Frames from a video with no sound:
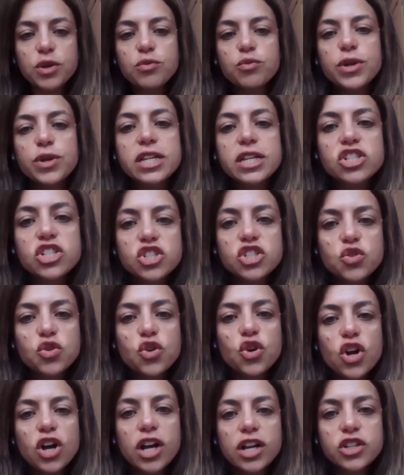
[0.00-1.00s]
I'll reread
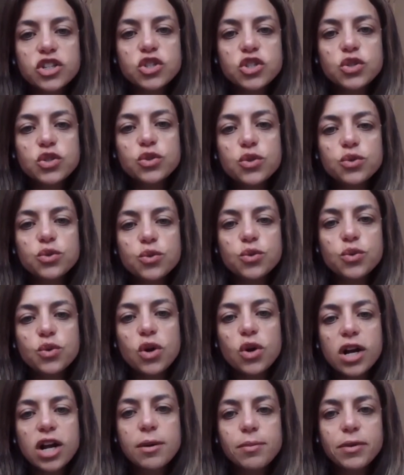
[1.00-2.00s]
just uh,
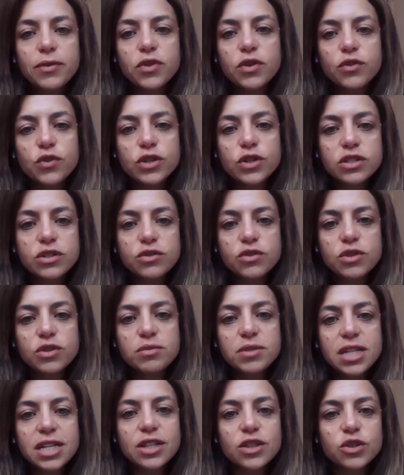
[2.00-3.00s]
two, a couple of the
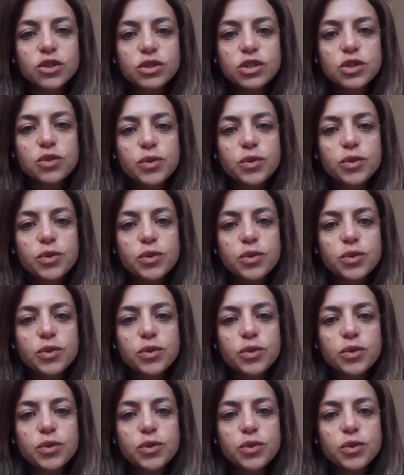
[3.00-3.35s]
verses from St.